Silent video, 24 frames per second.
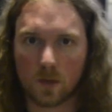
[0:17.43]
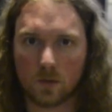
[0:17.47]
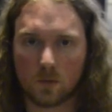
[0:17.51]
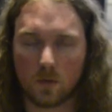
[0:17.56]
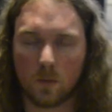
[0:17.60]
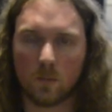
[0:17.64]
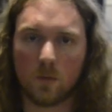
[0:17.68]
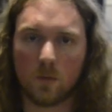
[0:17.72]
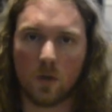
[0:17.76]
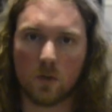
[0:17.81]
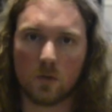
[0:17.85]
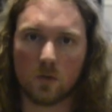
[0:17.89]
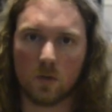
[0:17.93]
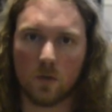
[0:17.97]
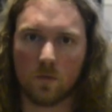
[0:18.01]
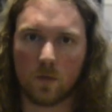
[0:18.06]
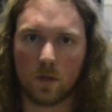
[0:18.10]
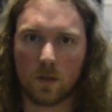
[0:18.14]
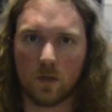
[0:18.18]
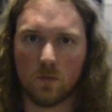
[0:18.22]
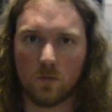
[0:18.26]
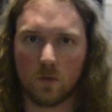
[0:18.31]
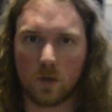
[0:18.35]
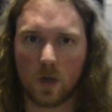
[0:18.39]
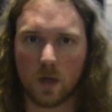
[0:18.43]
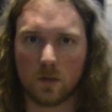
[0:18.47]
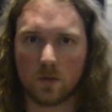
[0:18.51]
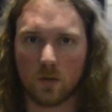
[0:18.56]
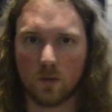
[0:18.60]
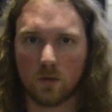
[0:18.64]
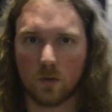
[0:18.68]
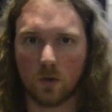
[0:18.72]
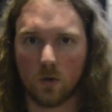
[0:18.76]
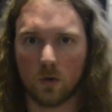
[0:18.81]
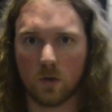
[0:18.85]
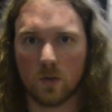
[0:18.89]
So I'm not sure if any of you guys
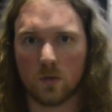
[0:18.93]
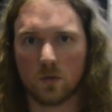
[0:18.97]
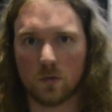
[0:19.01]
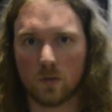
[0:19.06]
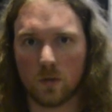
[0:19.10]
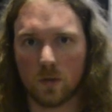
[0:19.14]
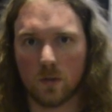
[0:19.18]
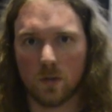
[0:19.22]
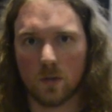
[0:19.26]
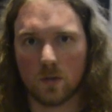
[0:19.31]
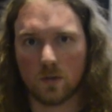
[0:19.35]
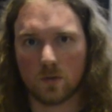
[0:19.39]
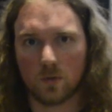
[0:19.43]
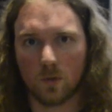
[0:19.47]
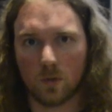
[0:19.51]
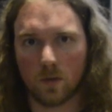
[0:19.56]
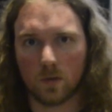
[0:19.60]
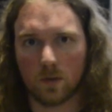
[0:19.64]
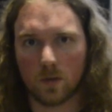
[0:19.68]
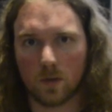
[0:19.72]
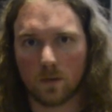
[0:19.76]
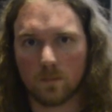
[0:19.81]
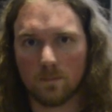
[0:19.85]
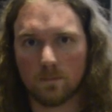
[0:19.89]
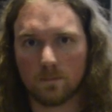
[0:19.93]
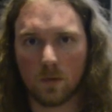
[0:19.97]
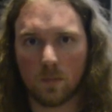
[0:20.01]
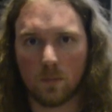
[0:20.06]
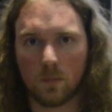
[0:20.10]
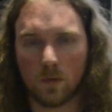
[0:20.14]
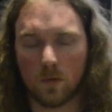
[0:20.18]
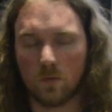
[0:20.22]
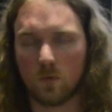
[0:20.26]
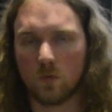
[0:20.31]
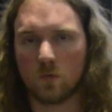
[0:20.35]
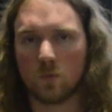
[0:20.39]
out there are interested in this sort of thing,
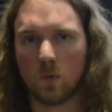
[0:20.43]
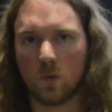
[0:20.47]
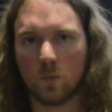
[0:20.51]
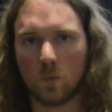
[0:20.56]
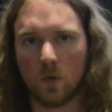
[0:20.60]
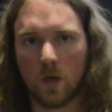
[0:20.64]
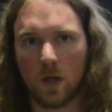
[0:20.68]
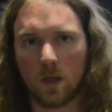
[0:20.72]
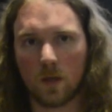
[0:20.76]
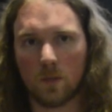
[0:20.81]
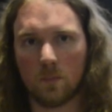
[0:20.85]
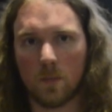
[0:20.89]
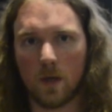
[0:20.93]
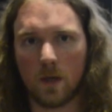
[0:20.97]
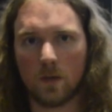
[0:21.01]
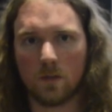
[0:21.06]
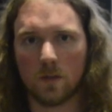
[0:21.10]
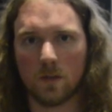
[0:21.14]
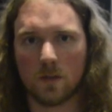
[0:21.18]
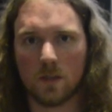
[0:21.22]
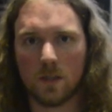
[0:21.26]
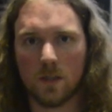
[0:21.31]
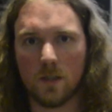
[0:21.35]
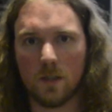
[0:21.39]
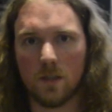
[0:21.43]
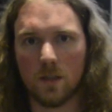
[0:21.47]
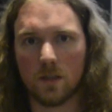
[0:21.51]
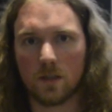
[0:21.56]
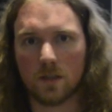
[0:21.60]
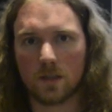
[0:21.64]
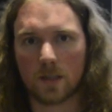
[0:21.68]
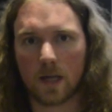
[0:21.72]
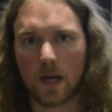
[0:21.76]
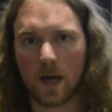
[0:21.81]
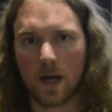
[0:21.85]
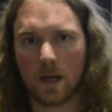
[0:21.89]
but if there's one way I can make the tedious
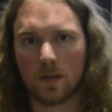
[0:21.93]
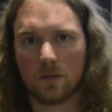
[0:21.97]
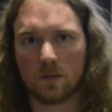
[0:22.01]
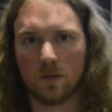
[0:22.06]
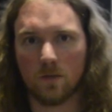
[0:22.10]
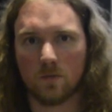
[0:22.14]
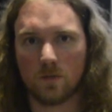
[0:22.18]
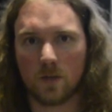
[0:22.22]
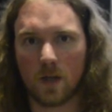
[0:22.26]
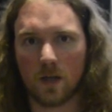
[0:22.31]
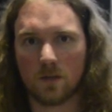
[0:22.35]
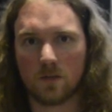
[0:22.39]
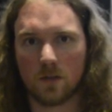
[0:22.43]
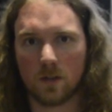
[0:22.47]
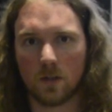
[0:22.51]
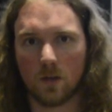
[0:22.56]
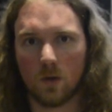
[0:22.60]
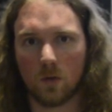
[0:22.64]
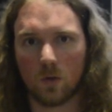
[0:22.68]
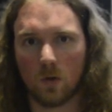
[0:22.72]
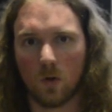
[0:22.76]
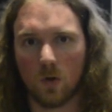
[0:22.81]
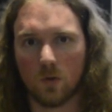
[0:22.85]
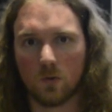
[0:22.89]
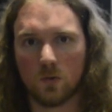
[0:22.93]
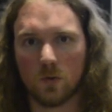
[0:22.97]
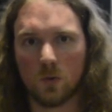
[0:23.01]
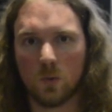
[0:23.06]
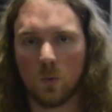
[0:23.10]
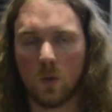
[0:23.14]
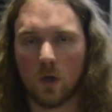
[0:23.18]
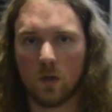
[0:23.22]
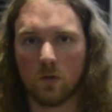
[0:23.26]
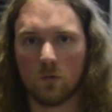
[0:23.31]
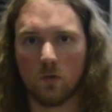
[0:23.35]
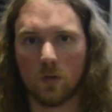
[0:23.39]
task of testing out all
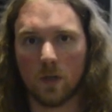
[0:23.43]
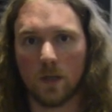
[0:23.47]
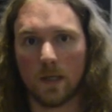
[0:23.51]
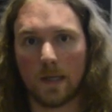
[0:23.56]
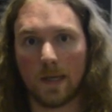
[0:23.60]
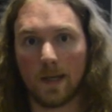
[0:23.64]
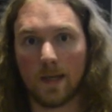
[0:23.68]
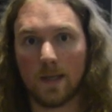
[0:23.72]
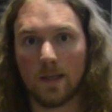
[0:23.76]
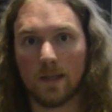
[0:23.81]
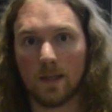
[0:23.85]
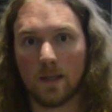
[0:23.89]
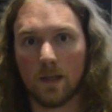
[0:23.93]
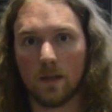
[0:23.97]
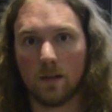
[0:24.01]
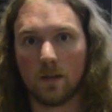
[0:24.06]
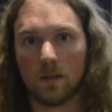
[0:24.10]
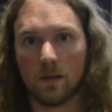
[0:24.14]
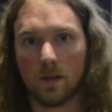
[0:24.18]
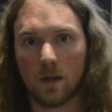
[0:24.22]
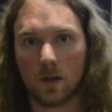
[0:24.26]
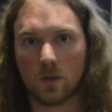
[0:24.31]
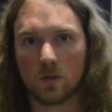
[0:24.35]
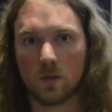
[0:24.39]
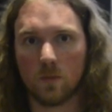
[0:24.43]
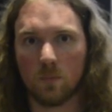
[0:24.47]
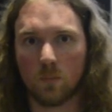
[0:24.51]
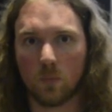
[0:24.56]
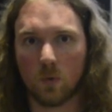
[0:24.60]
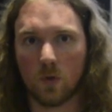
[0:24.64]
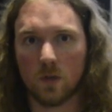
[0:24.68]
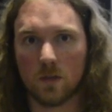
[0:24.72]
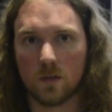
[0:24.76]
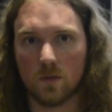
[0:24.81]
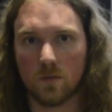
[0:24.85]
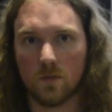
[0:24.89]
288 connection
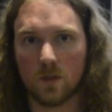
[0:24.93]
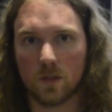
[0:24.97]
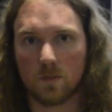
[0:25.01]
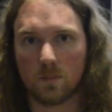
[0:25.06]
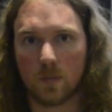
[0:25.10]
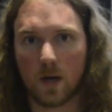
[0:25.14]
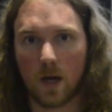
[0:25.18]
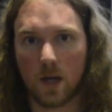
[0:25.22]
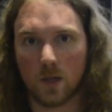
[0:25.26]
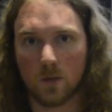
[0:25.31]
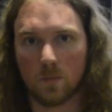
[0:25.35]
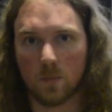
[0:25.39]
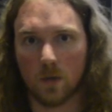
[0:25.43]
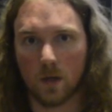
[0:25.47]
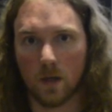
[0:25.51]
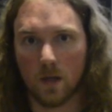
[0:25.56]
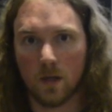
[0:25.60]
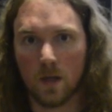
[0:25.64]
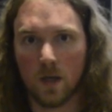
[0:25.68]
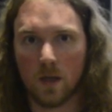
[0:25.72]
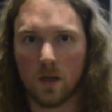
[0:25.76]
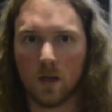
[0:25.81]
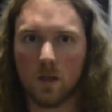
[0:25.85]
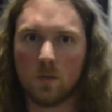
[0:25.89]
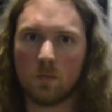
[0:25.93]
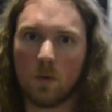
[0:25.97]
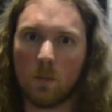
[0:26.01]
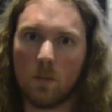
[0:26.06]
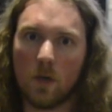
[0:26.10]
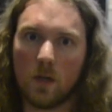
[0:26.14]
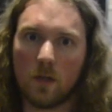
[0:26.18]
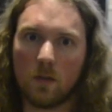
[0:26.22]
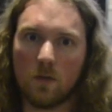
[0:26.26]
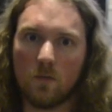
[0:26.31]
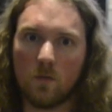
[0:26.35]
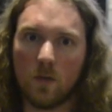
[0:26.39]
points of this Patchbay, it's by
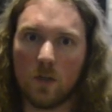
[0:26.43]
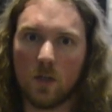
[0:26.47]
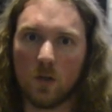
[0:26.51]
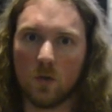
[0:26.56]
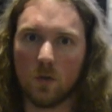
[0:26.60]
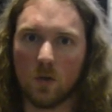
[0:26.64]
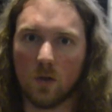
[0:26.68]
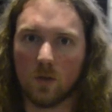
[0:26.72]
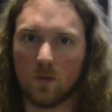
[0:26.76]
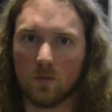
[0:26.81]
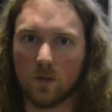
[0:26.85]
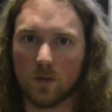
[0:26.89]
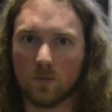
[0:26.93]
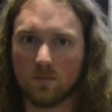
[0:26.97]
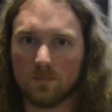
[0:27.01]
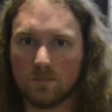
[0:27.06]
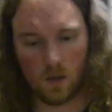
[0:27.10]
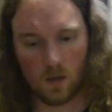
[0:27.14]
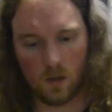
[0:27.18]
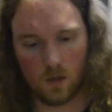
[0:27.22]
making a video out of it.